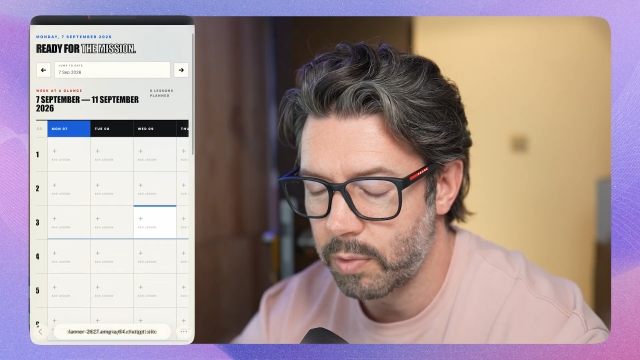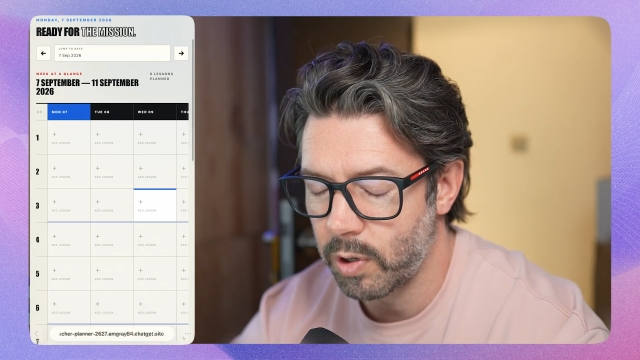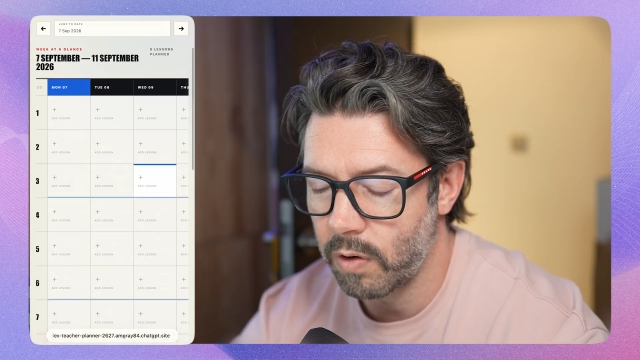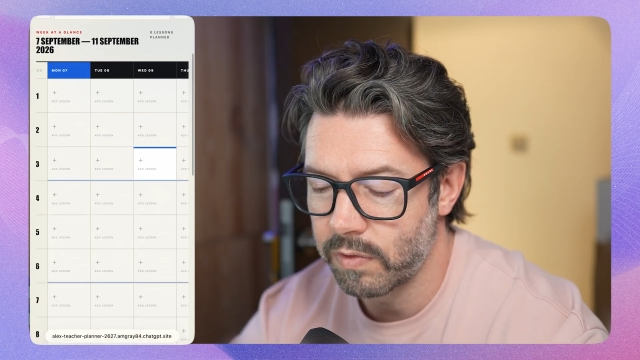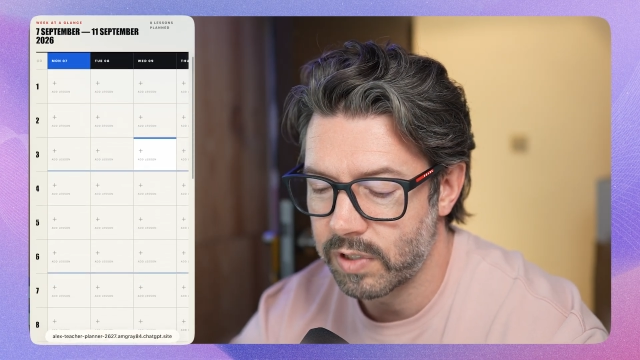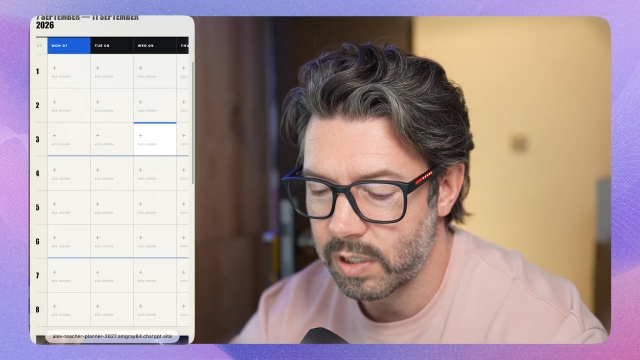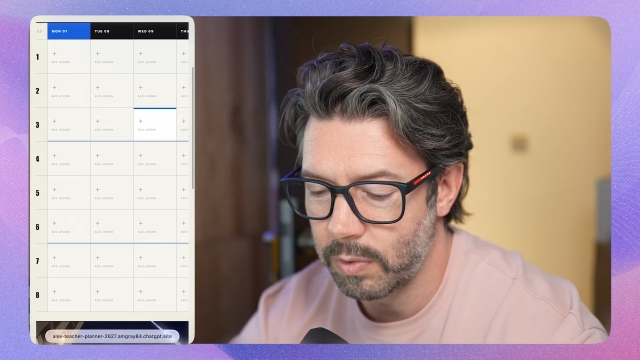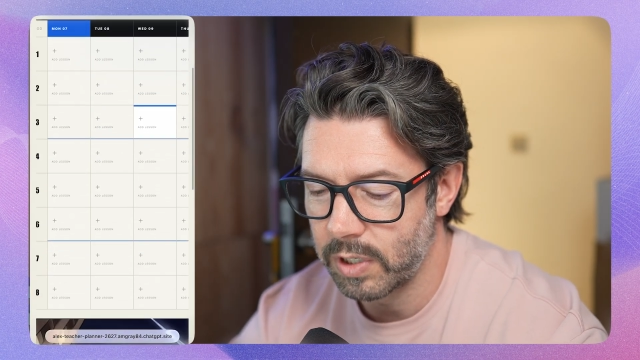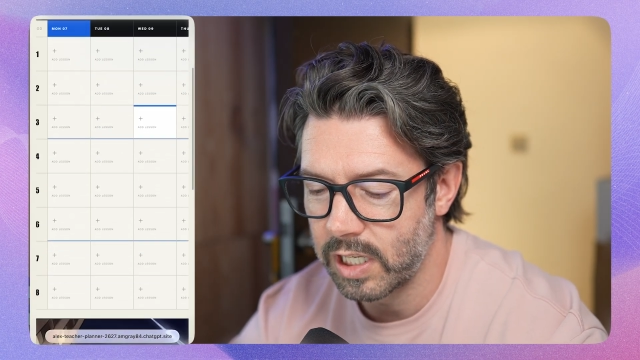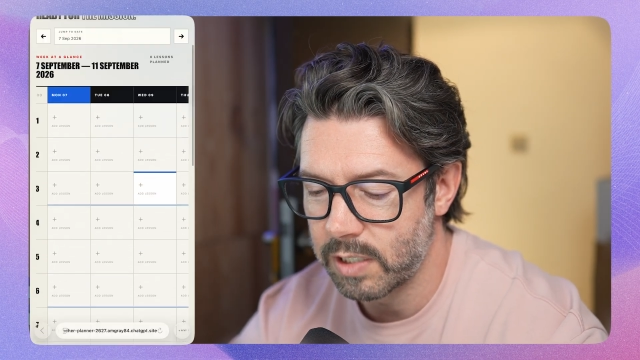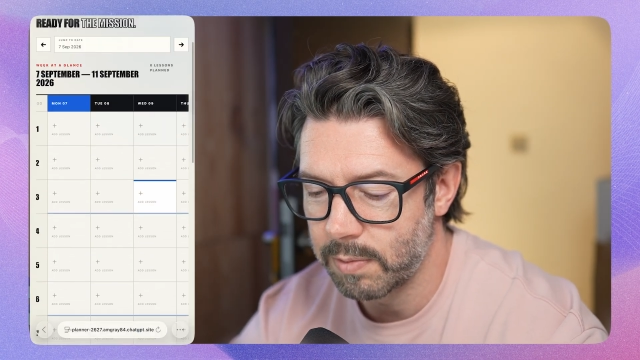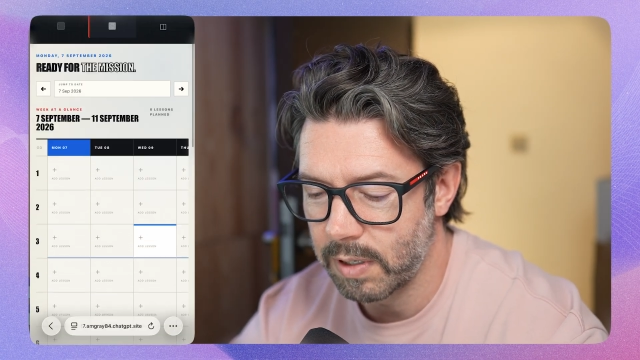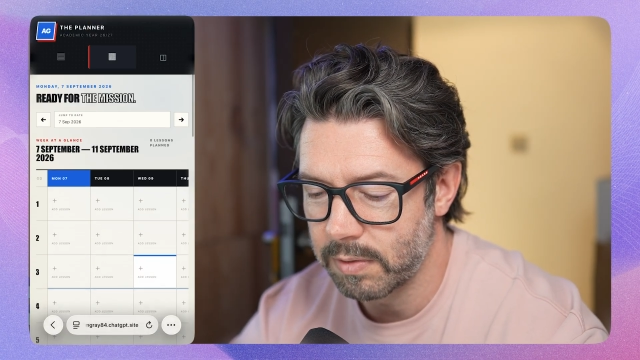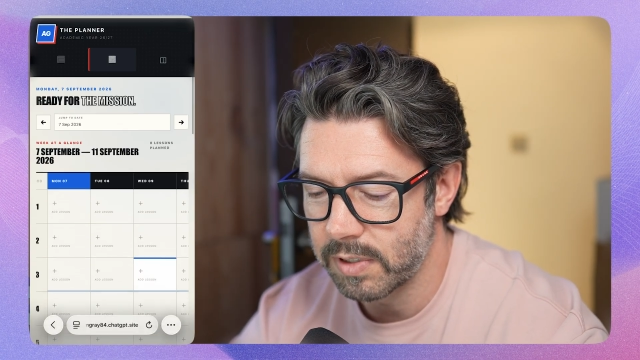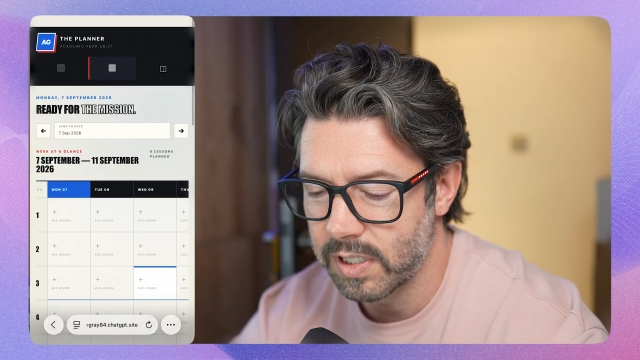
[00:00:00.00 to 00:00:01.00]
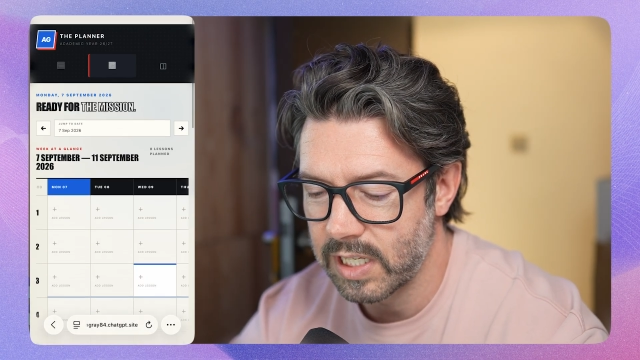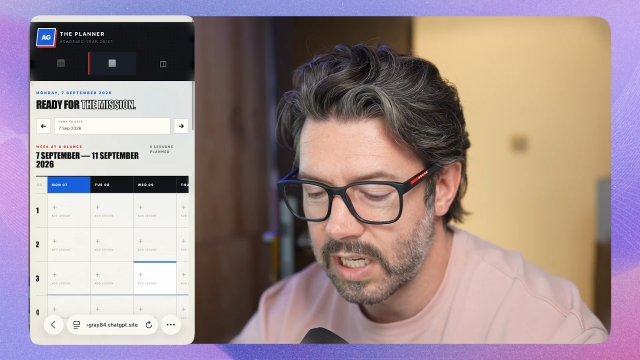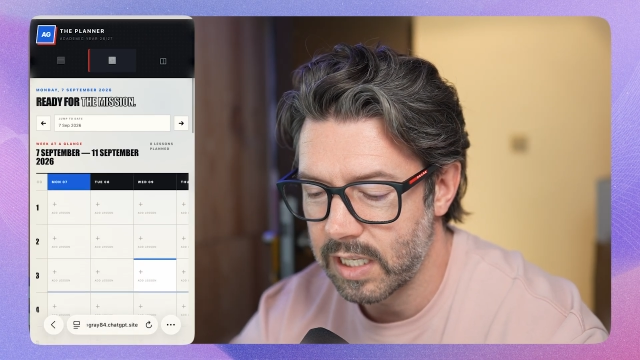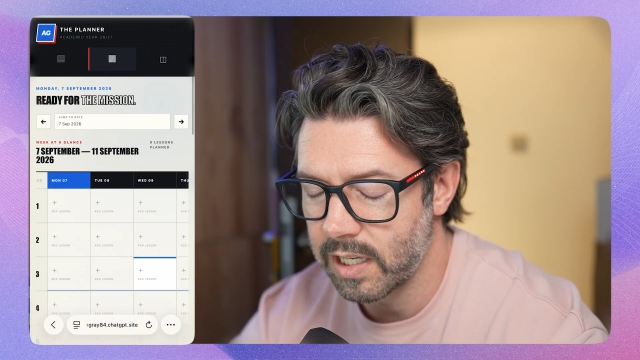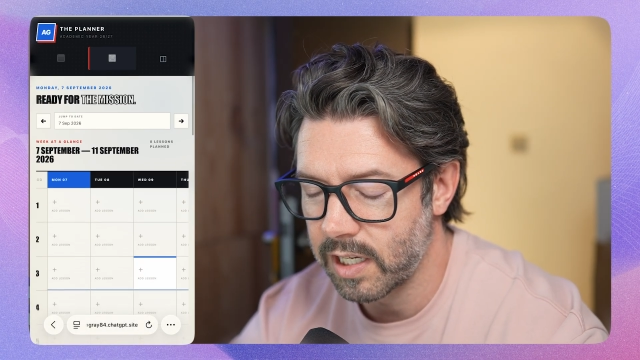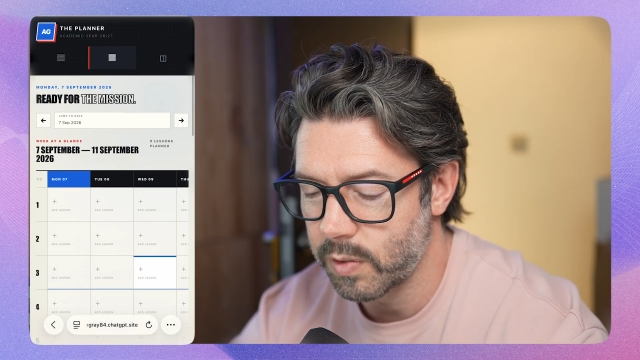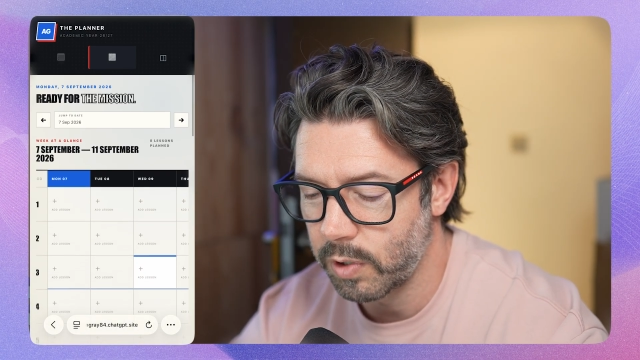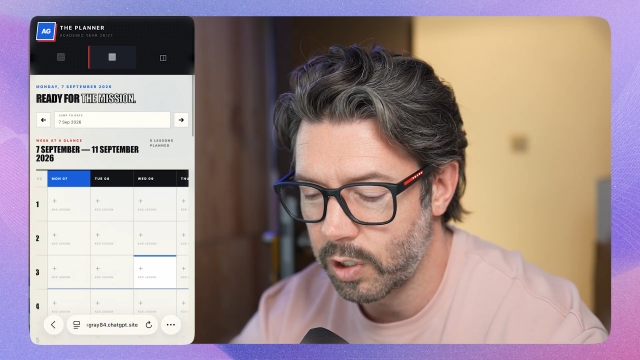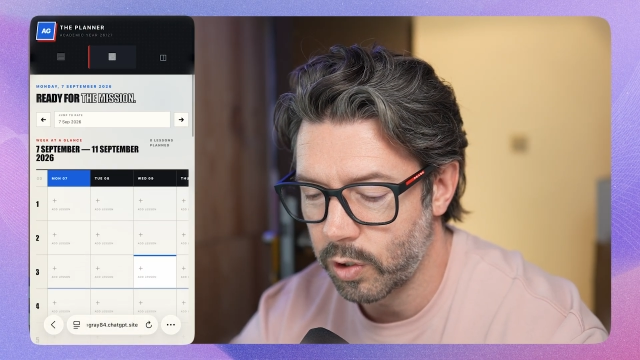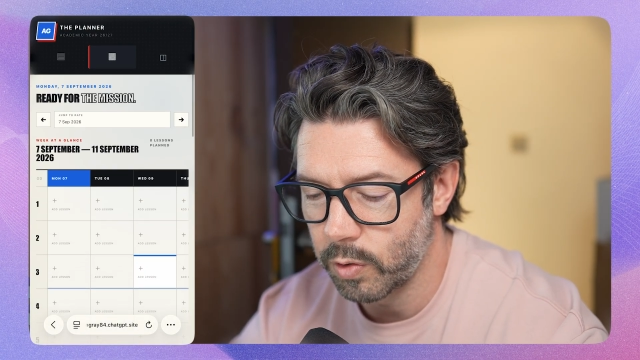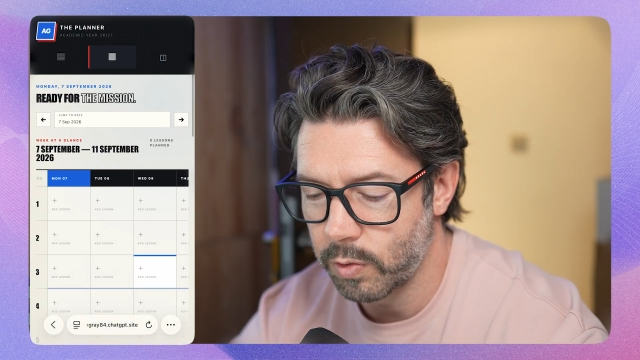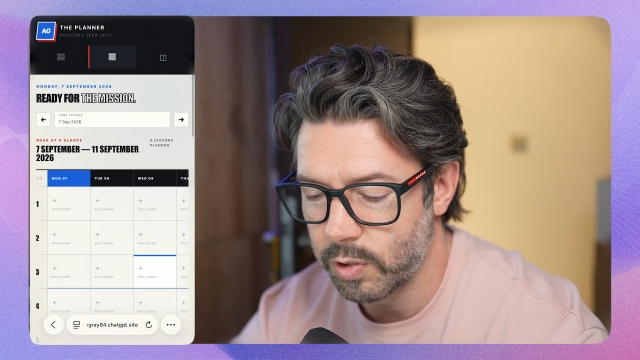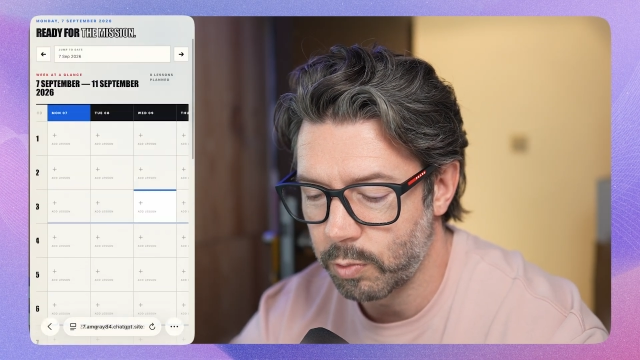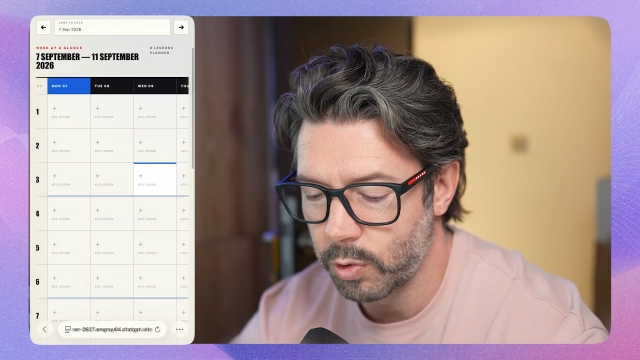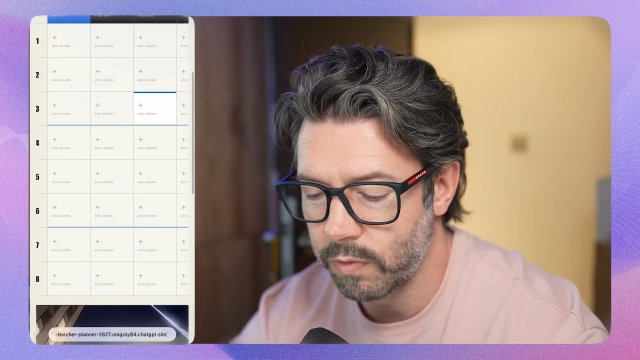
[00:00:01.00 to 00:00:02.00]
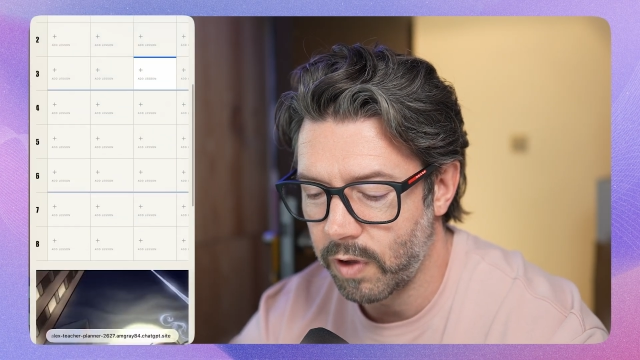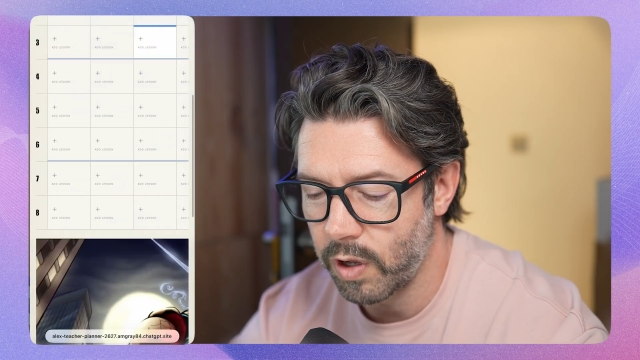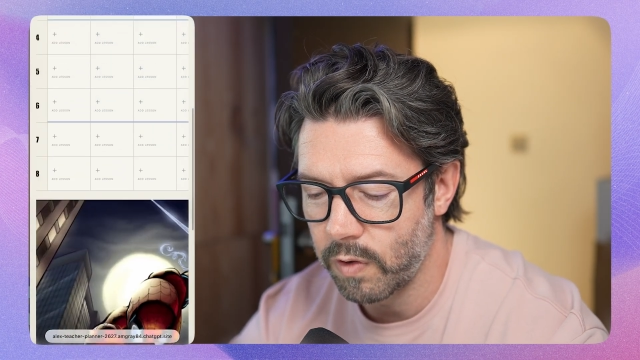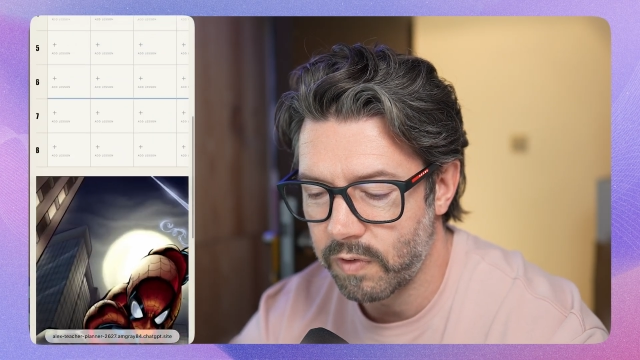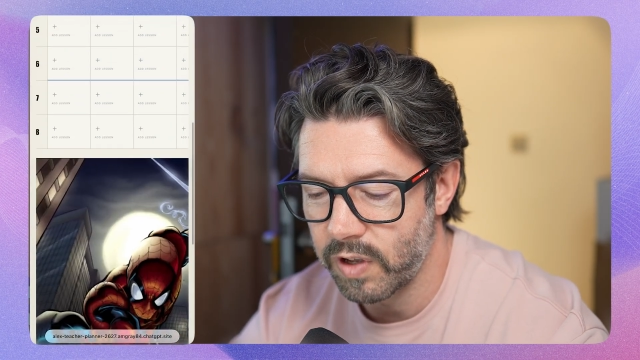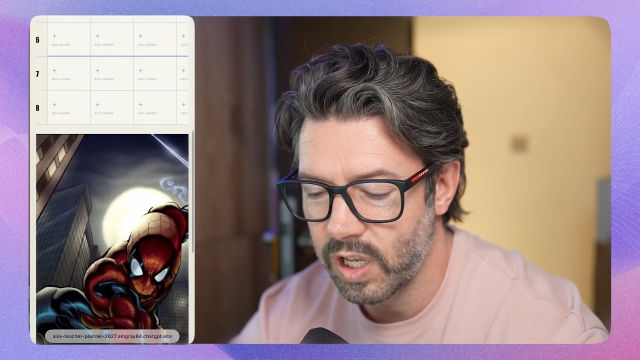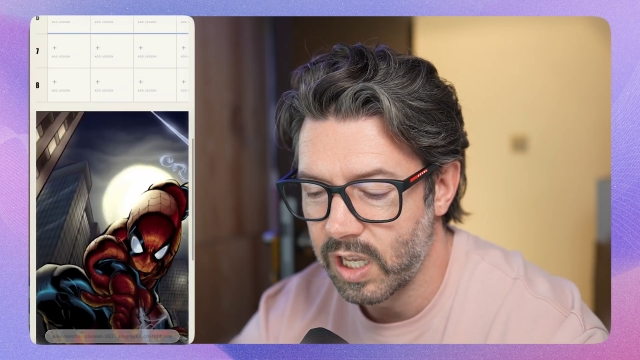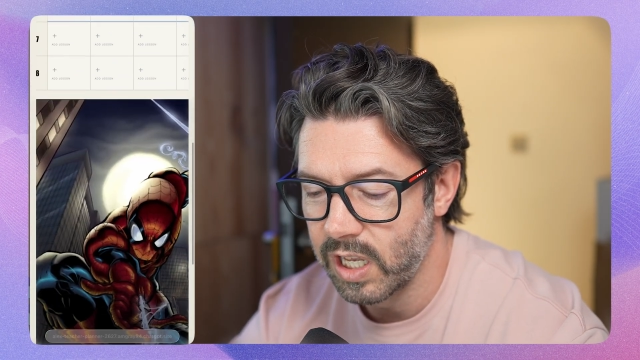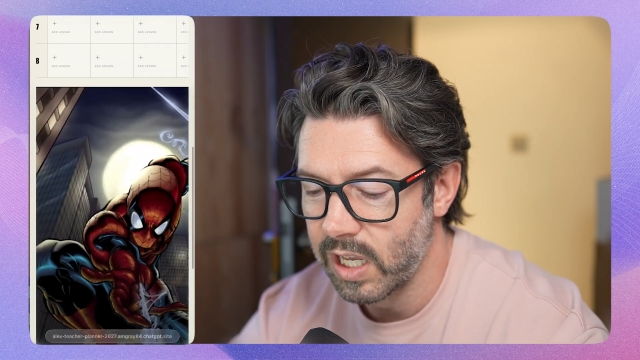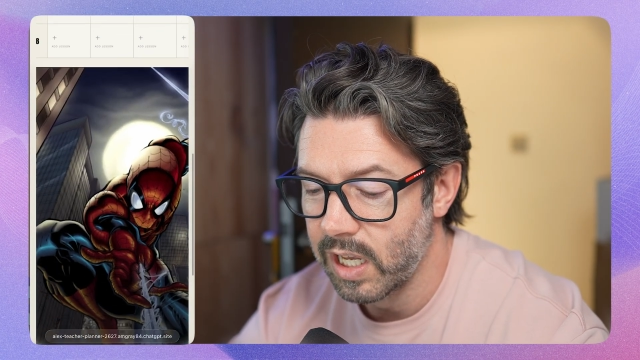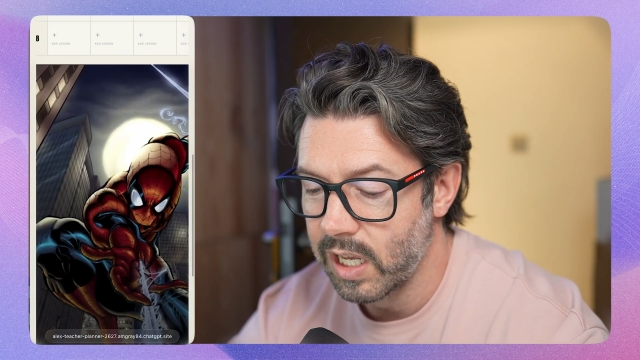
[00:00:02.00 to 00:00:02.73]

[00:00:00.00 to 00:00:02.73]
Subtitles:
but obviously we need to be able to see things. We can always move over.